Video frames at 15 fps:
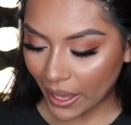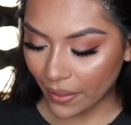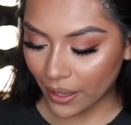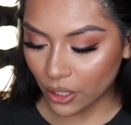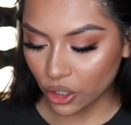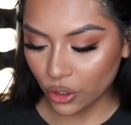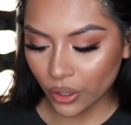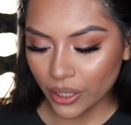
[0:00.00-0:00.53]
And
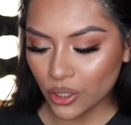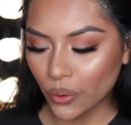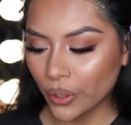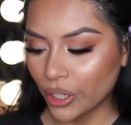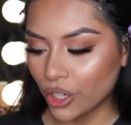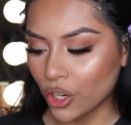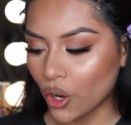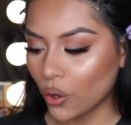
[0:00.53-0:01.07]
then you guys
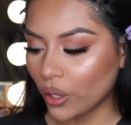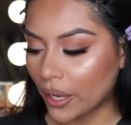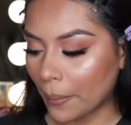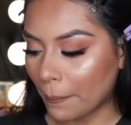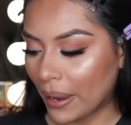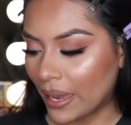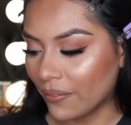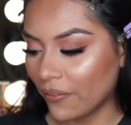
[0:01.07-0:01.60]
already know, like,
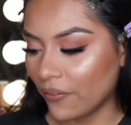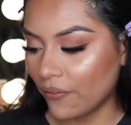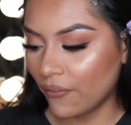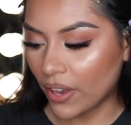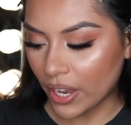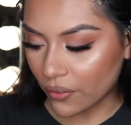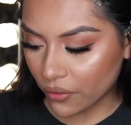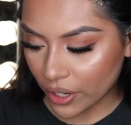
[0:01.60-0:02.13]
my
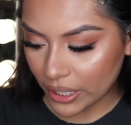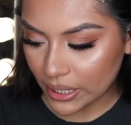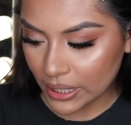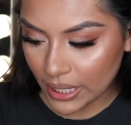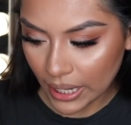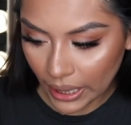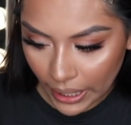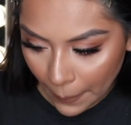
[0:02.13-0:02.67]

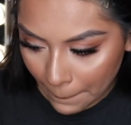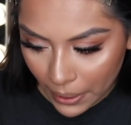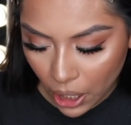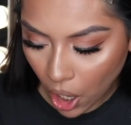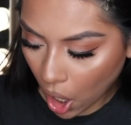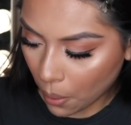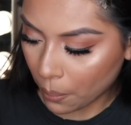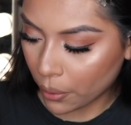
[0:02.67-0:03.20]
favorite lip
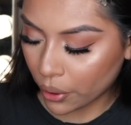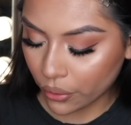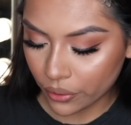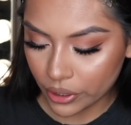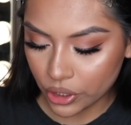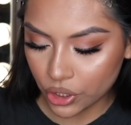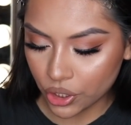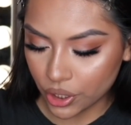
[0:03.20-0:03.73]
combo
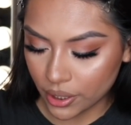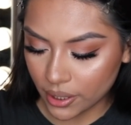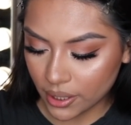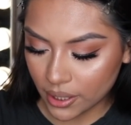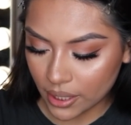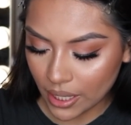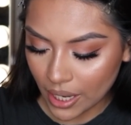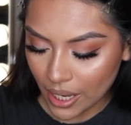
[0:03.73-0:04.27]
is
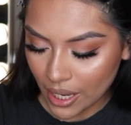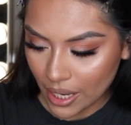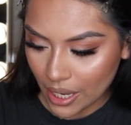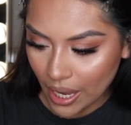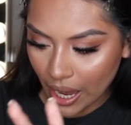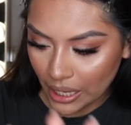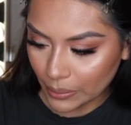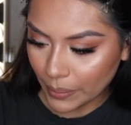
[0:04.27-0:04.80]
just
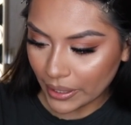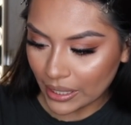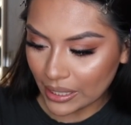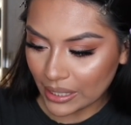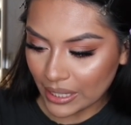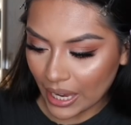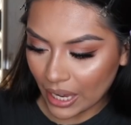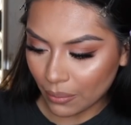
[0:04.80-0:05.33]
has been the
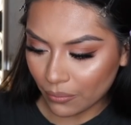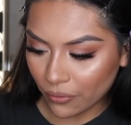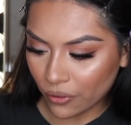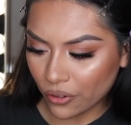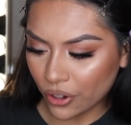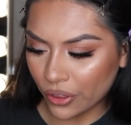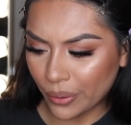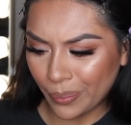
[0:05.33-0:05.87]
same
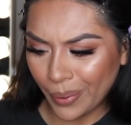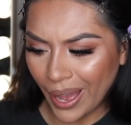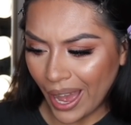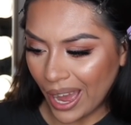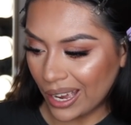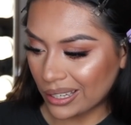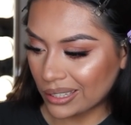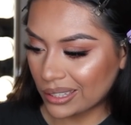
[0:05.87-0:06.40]
for the
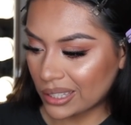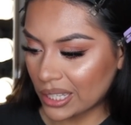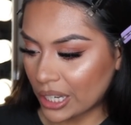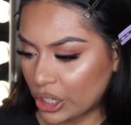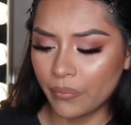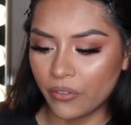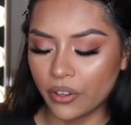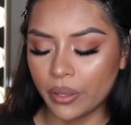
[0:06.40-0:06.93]
past
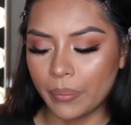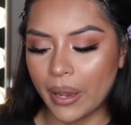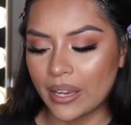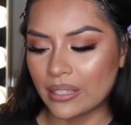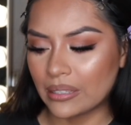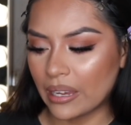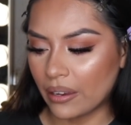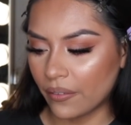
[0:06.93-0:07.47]

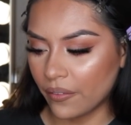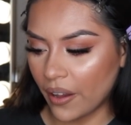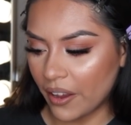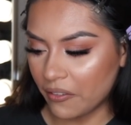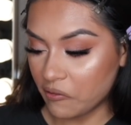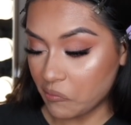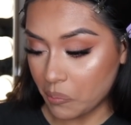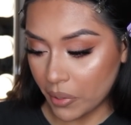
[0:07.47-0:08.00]
like
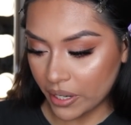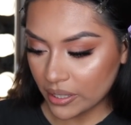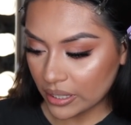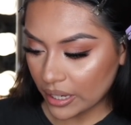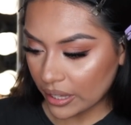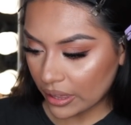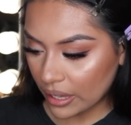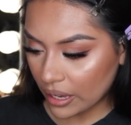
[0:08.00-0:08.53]
5 months,
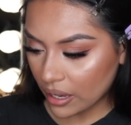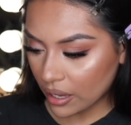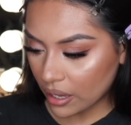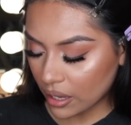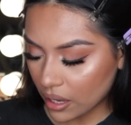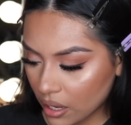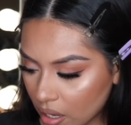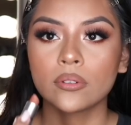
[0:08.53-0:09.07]
I think.
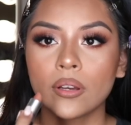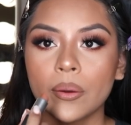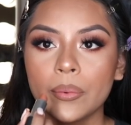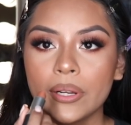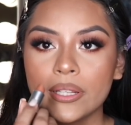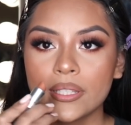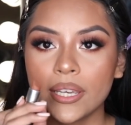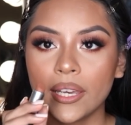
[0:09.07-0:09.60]
I'm
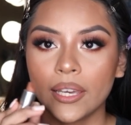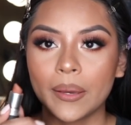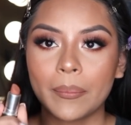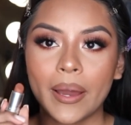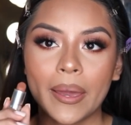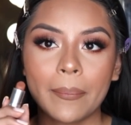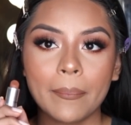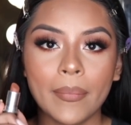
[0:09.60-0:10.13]
gonna take
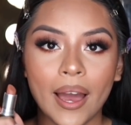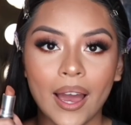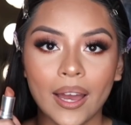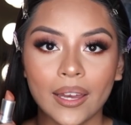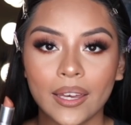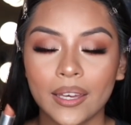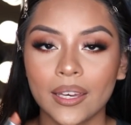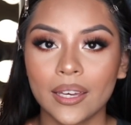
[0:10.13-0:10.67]
my
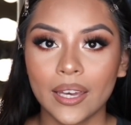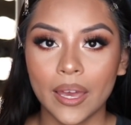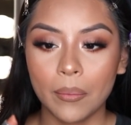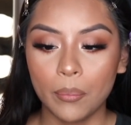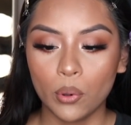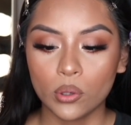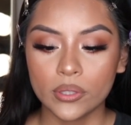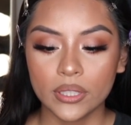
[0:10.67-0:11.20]
MAC
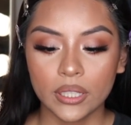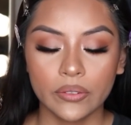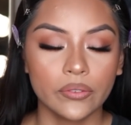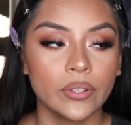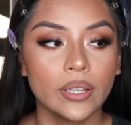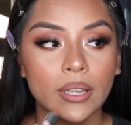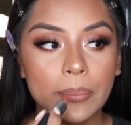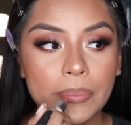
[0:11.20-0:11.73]
Impulsive
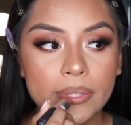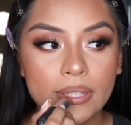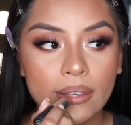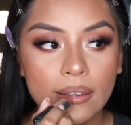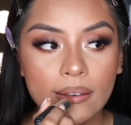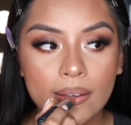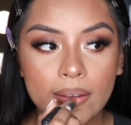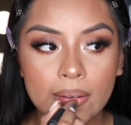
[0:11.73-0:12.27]

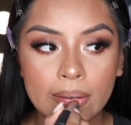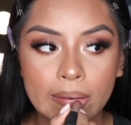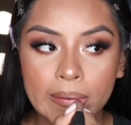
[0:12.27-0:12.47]
lipstick.